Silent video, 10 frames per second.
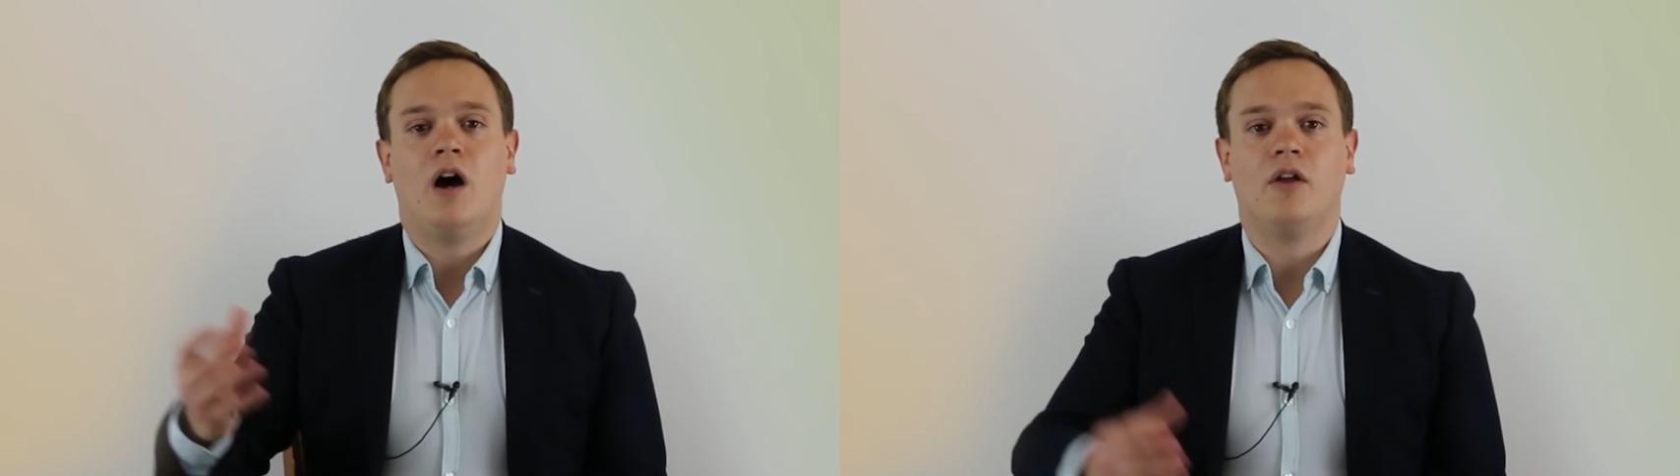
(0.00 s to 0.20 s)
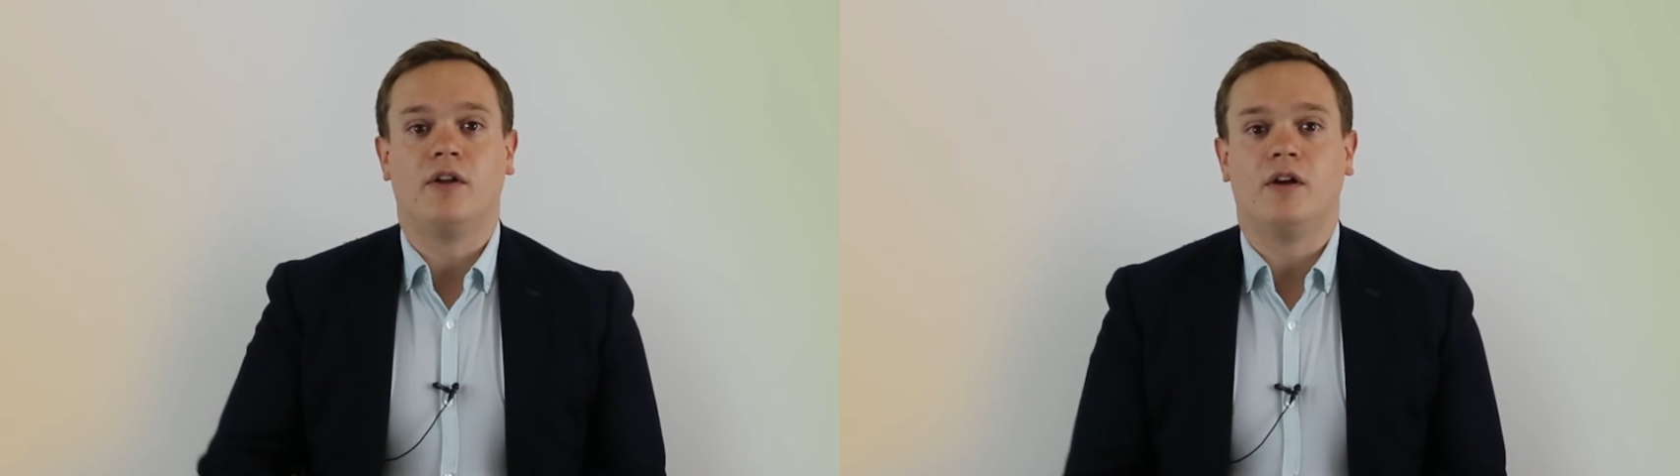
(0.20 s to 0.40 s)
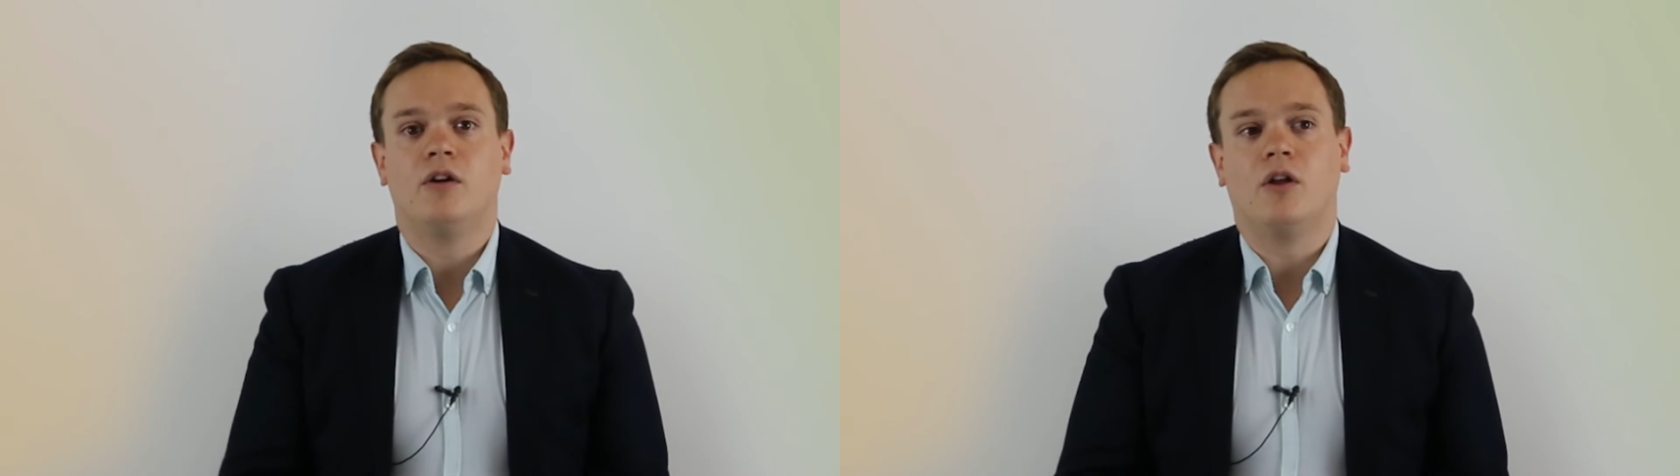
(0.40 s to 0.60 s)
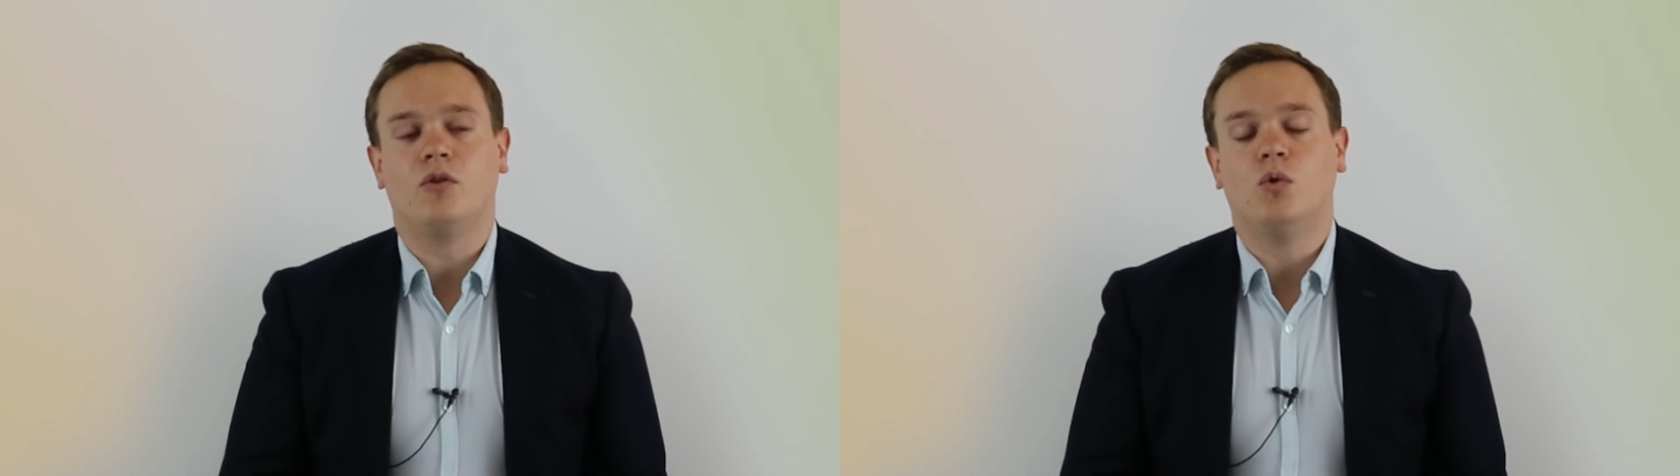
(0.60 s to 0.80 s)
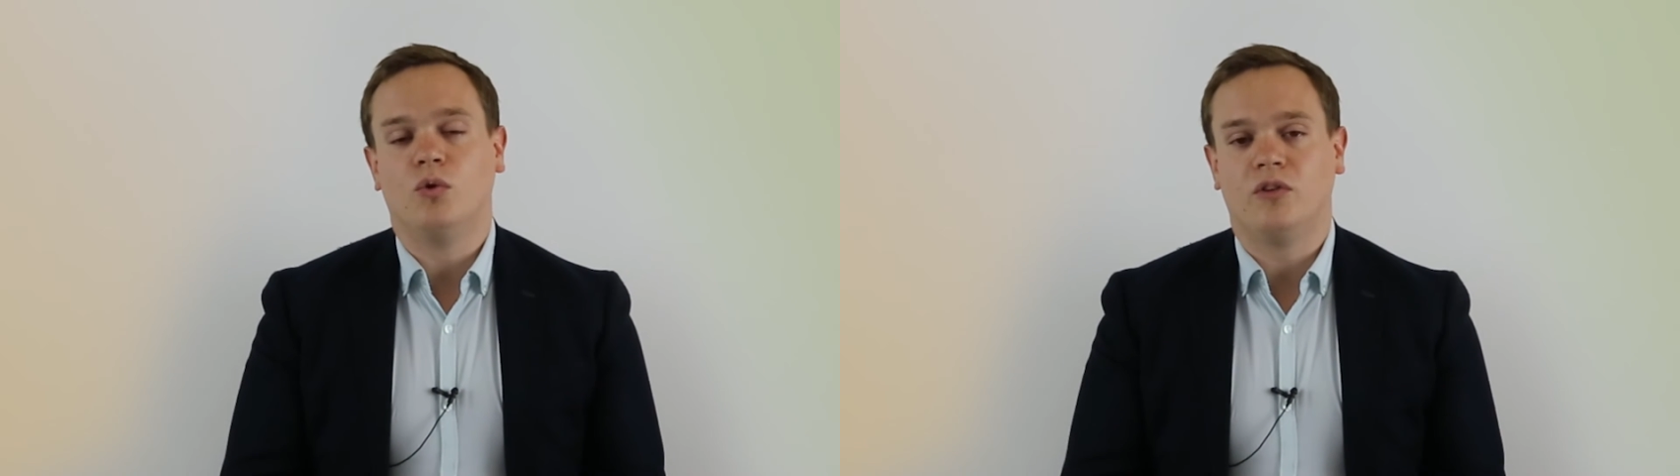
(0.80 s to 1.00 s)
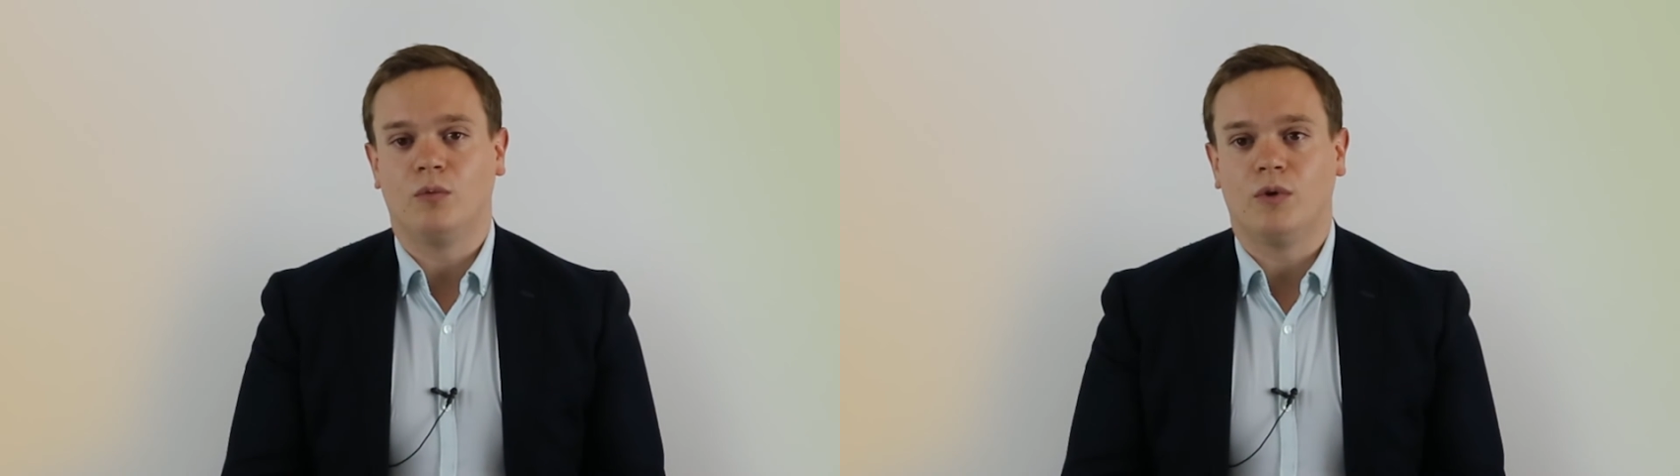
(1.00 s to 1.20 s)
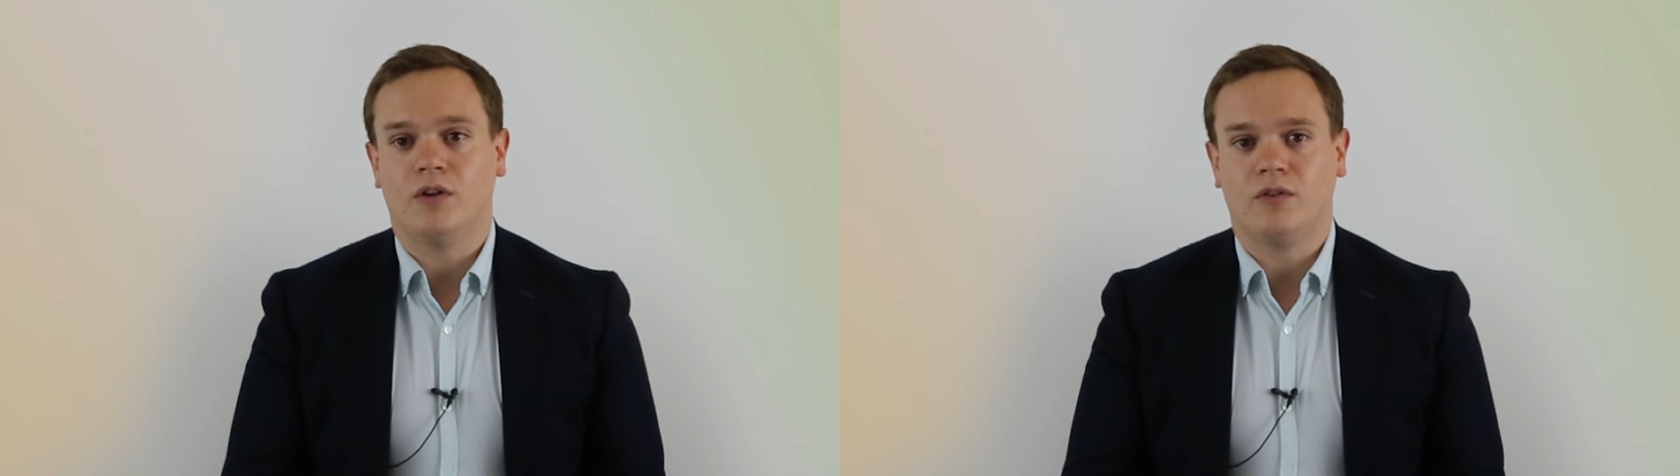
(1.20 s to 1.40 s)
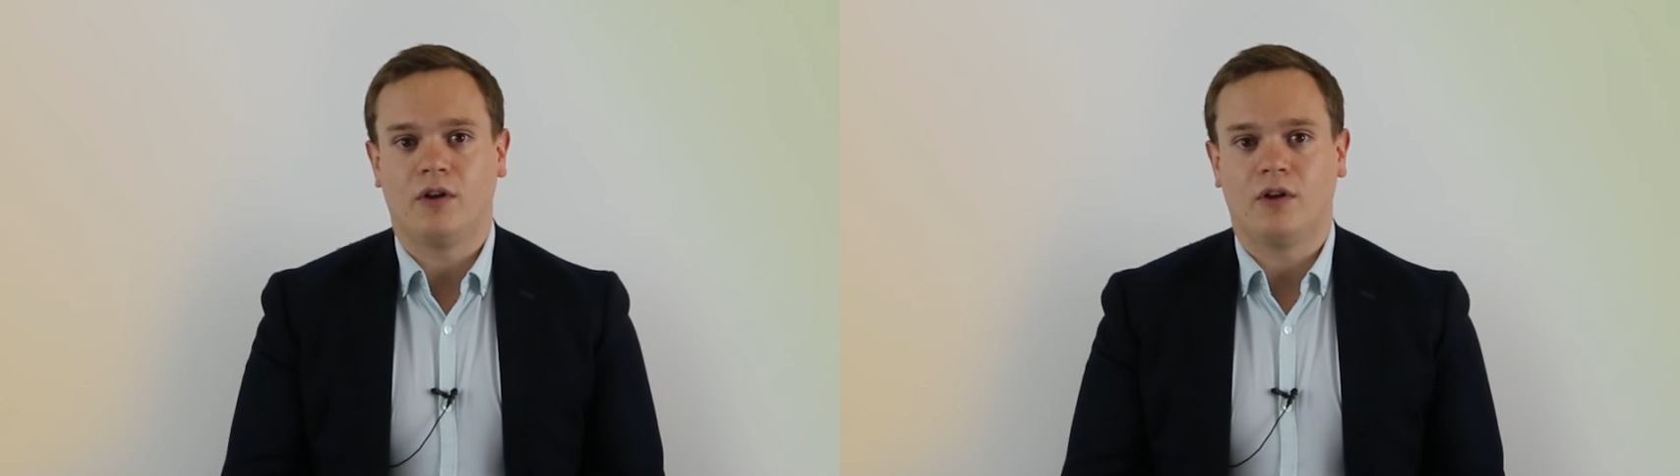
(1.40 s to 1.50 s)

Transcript: other, other courses were.